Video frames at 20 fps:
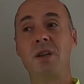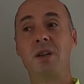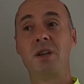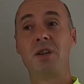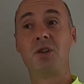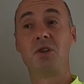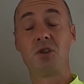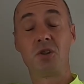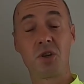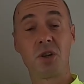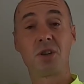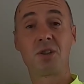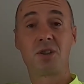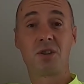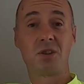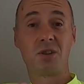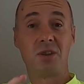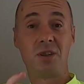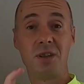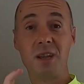It
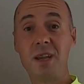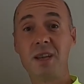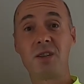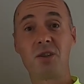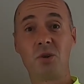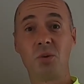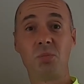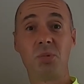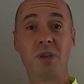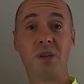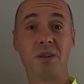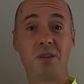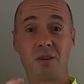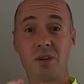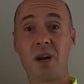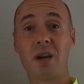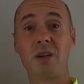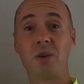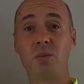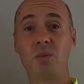just needs to be the
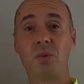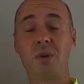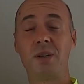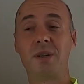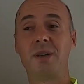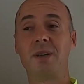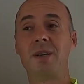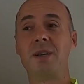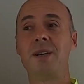right one.